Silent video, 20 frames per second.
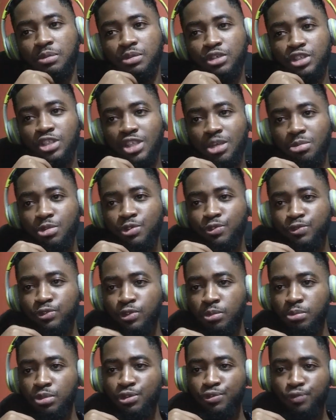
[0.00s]
stemming
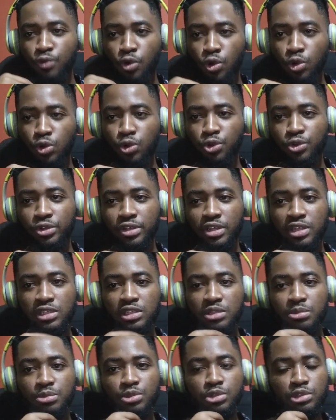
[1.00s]
from before
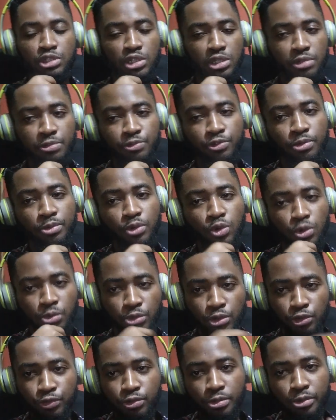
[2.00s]
colonialism, stemming from
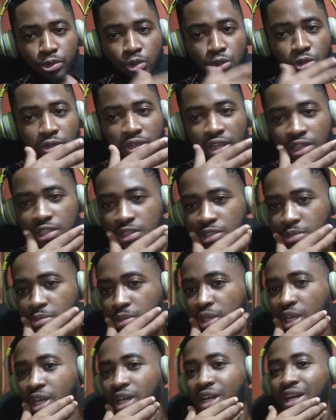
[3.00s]

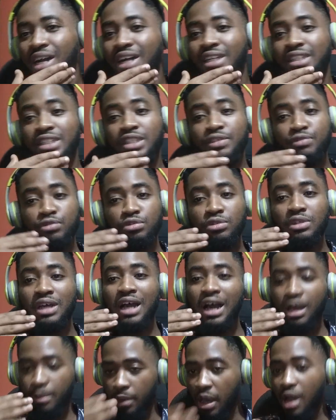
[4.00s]
colonialism, and even
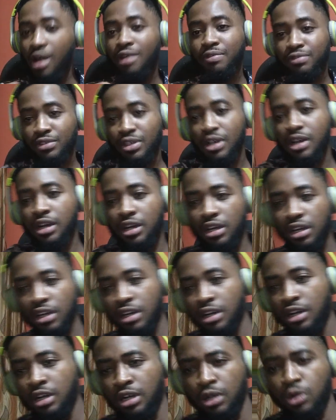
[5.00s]
after
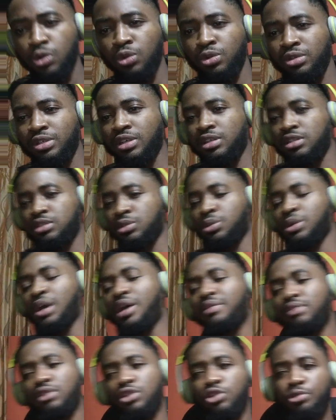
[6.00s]
colonialism, we
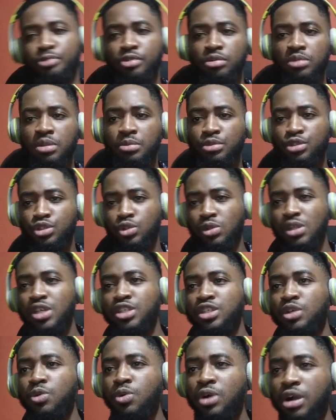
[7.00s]
have a lot of problems. So
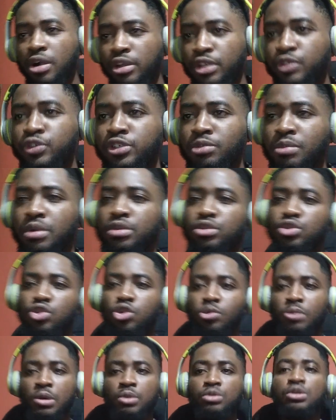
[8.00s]
let's hear what Kao Denero is about to talk
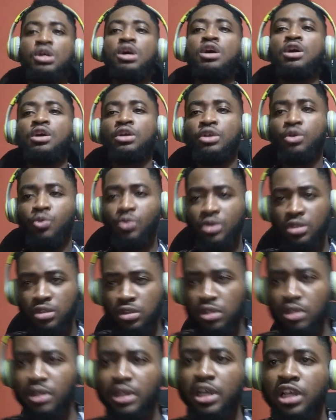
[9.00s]
about. One
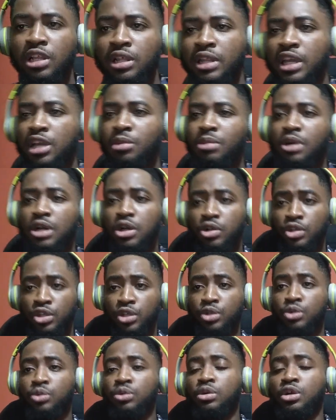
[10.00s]
thing I like about Kao
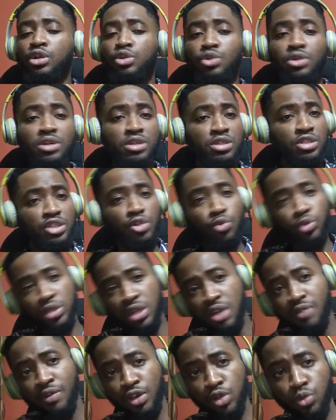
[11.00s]
Denero, you can say
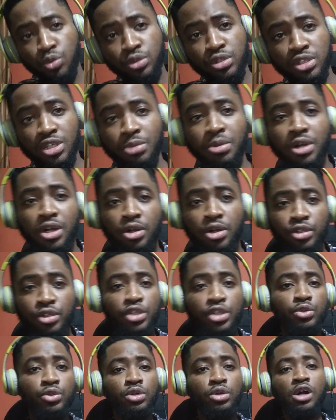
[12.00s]
whatever you want to say about Kao
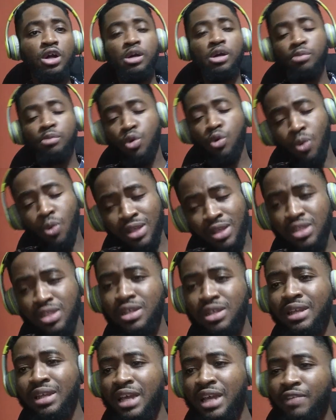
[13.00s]
Denero, but one thing
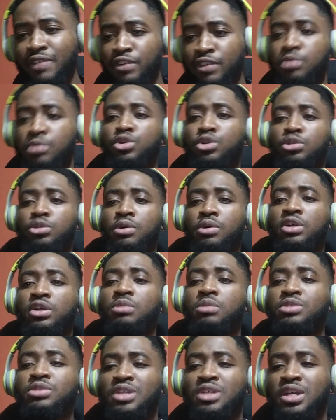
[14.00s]
I like very much about
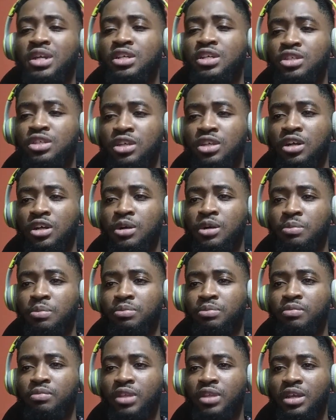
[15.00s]
him is that he's
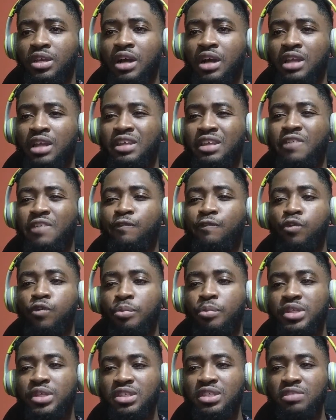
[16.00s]
an
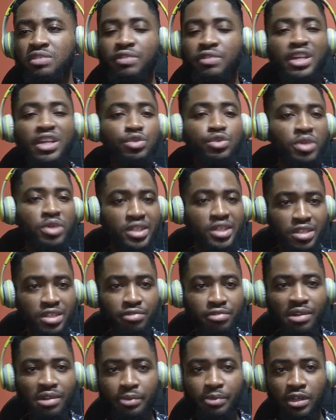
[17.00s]
informative,
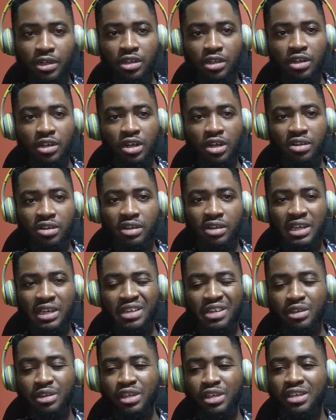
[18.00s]
educative rapper, right?
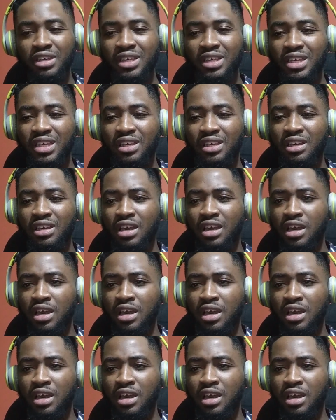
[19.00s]
He